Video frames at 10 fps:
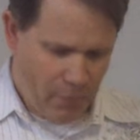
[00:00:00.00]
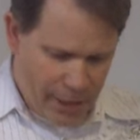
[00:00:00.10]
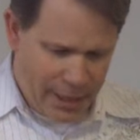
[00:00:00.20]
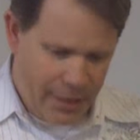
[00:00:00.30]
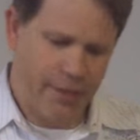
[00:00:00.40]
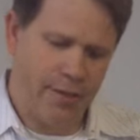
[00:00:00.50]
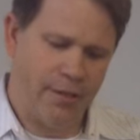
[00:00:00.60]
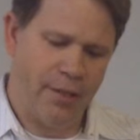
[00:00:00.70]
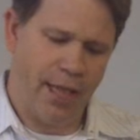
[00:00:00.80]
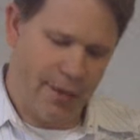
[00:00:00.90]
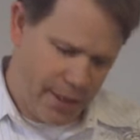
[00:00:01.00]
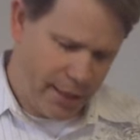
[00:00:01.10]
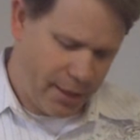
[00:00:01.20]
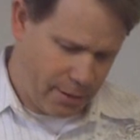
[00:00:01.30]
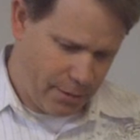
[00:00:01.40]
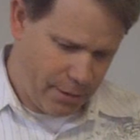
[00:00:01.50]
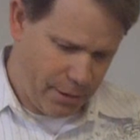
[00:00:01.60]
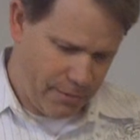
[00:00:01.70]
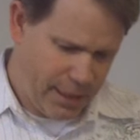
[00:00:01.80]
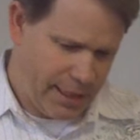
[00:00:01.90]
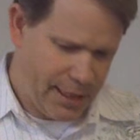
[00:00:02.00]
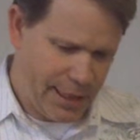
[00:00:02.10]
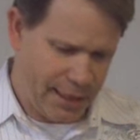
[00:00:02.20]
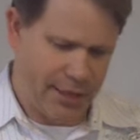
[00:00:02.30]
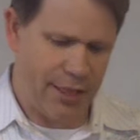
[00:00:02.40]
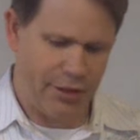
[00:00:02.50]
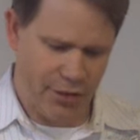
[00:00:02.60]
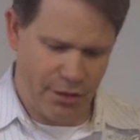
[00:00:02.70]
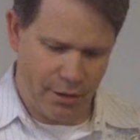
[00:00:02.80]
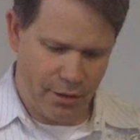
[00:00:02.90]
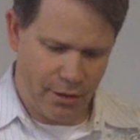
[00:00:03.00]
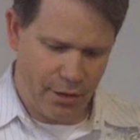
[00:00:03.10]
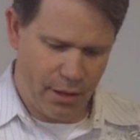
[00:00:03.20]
We need that thank you. We need that connection.